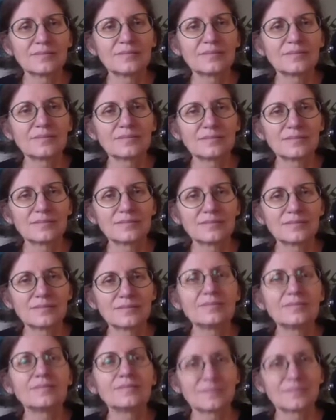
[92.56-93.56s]

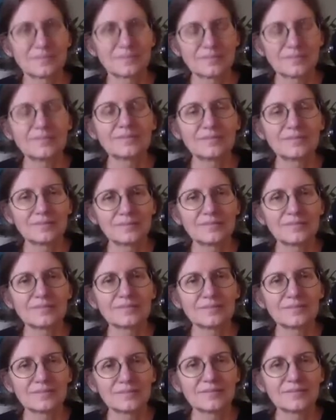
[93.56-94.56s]

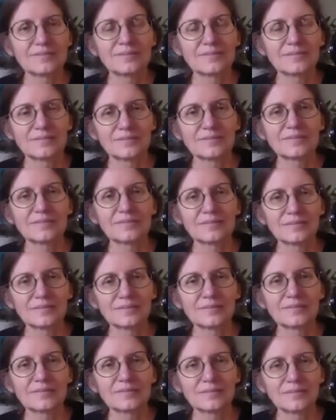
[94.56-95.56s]

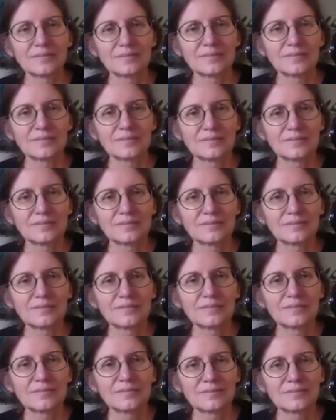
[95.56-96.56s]

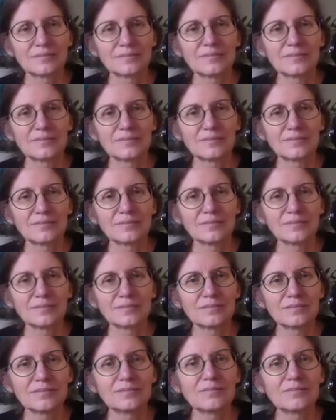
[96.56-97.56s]

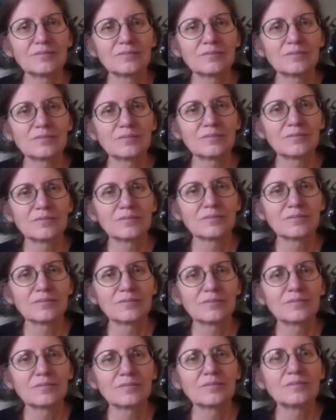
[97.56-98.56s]

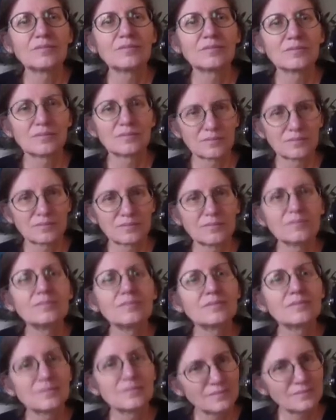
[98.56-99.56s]

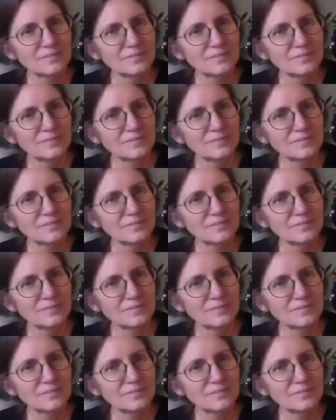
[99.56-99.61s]
This person isn't speaking.